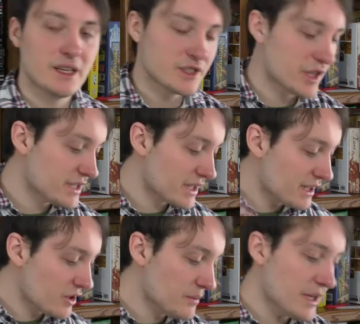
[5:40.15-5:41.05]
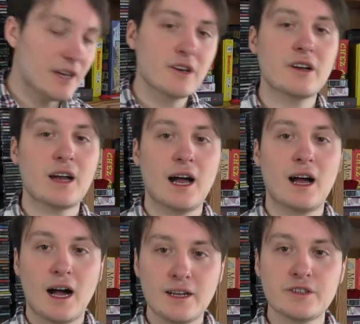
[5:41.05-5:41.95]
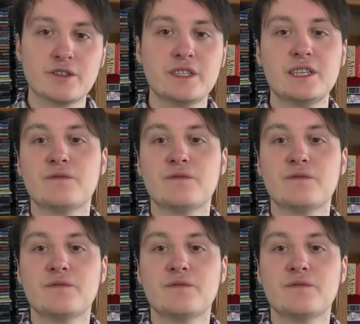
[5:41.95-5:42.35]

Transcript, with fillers: So there's a little meter uh, under the